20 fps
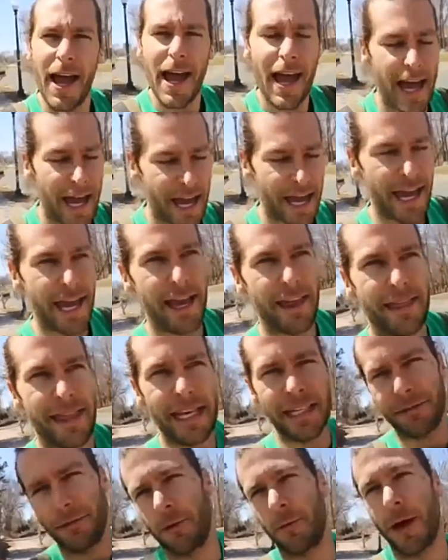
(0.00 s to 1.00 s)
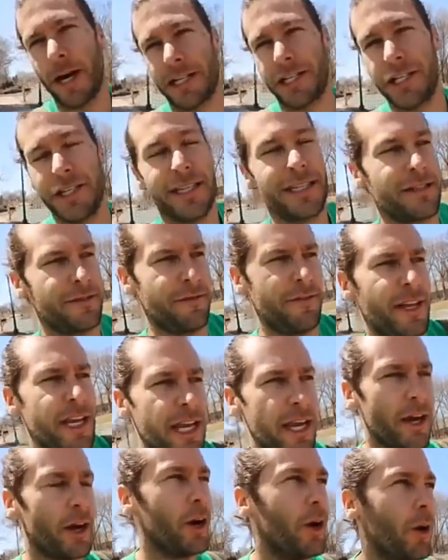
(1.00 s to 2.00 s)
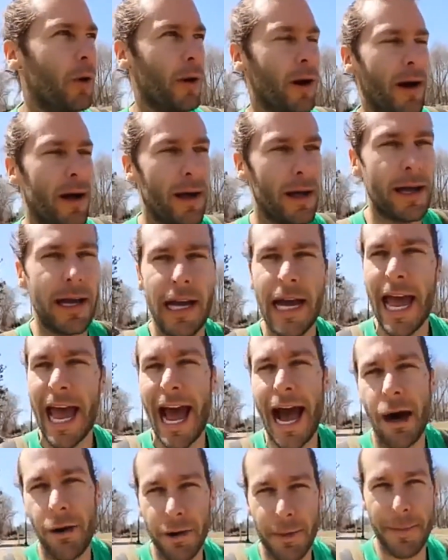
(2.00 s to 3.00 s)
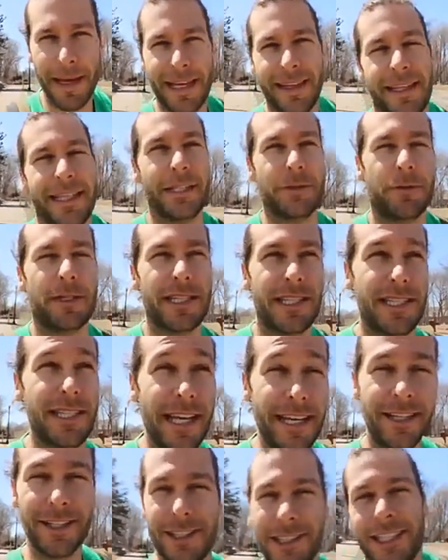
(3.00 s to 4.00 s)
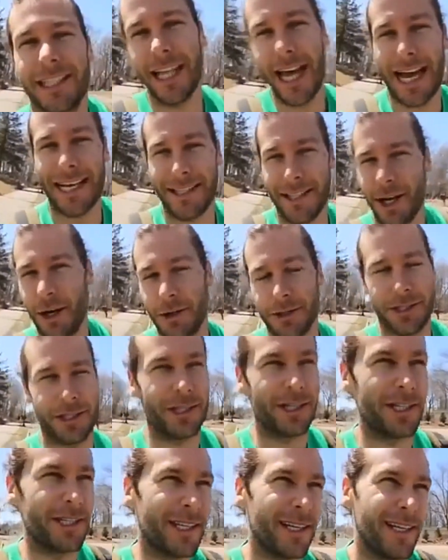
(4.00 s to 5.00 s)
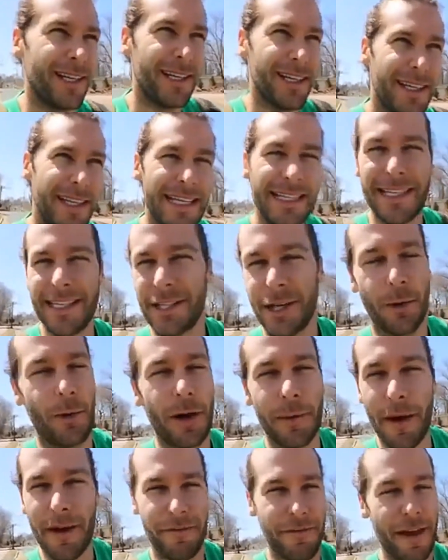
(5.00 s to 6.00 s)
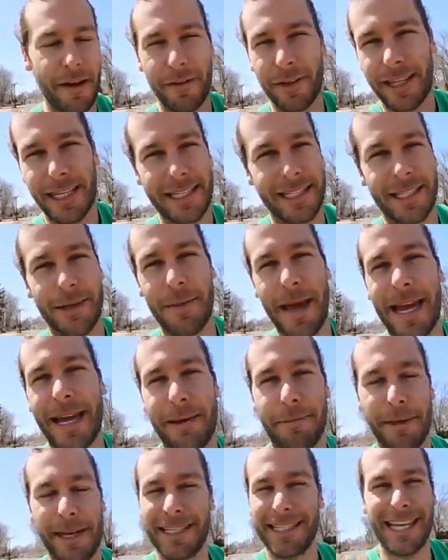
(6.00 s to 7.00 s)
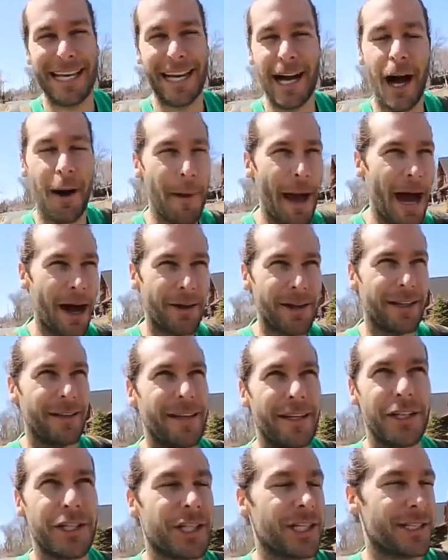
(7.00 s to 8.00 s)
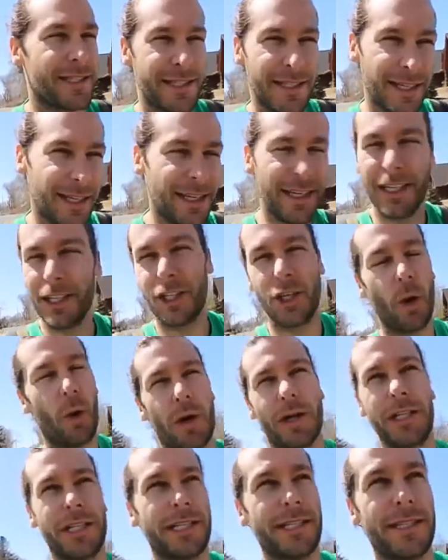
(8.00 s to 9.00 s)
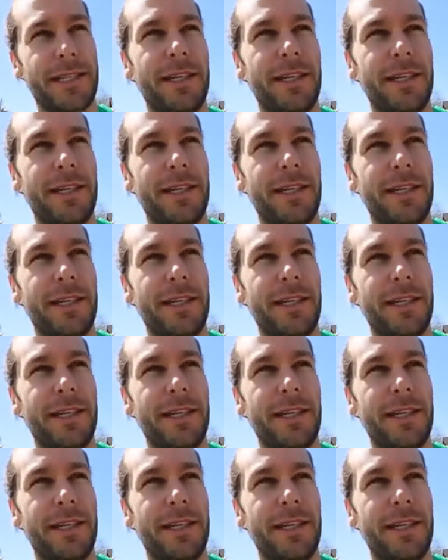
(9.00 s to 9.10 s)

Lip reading: Hey, thanks for watching this video. How to make these recycled glass coasters. These things are one of my favorite things to make because they come out and they're just gorgeous.